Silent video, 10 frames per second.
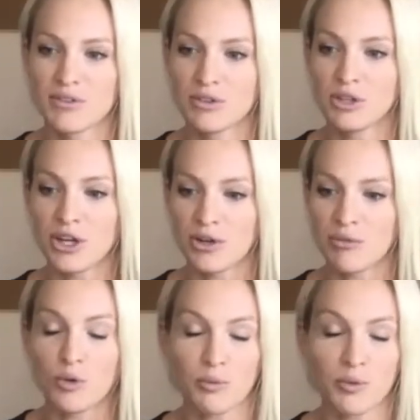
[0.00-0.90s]
liter
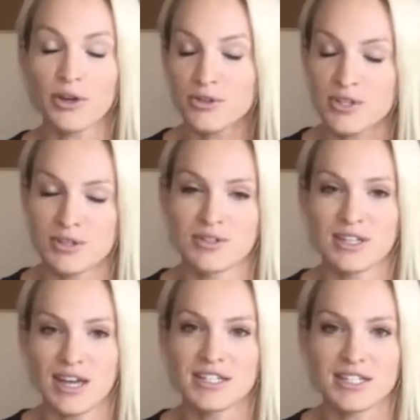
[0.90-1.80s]
well reels
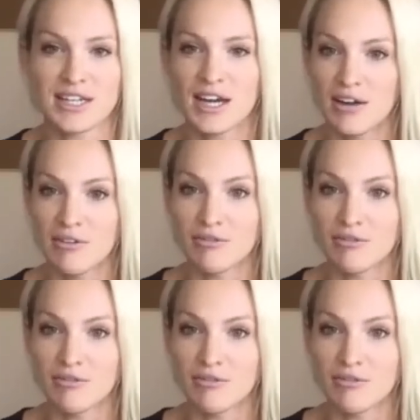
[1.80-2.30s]
the idea of